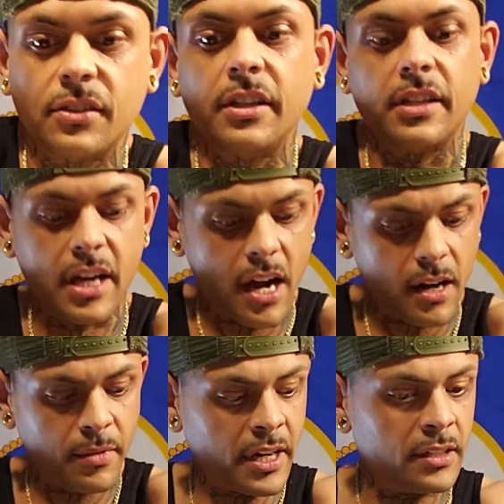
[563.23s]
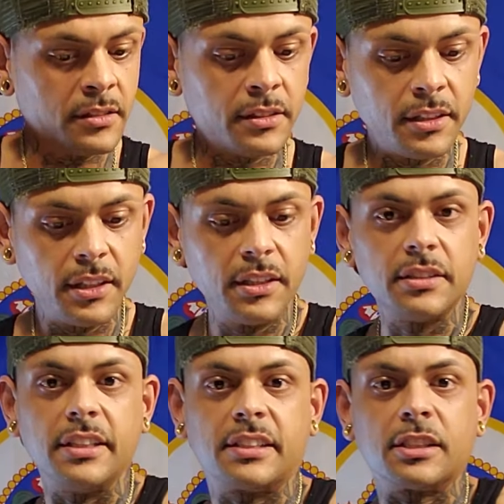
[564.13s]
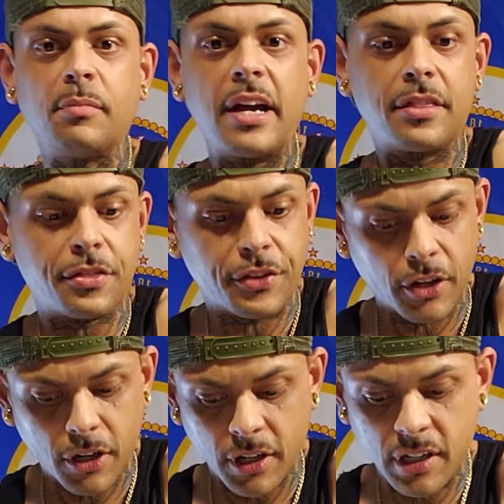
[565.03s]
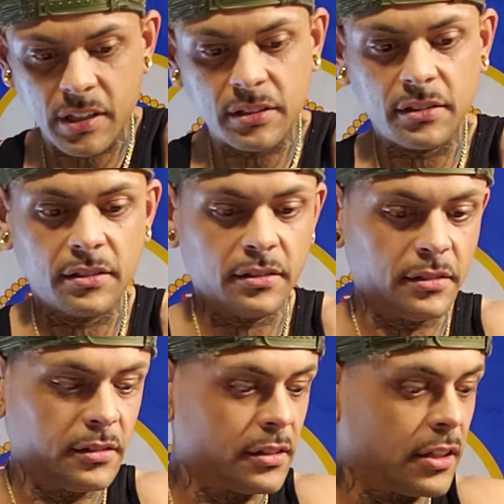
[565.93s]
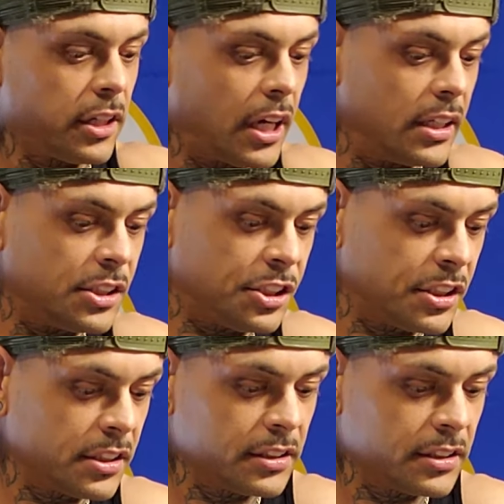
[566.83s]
so here they are, man. This is my third clutch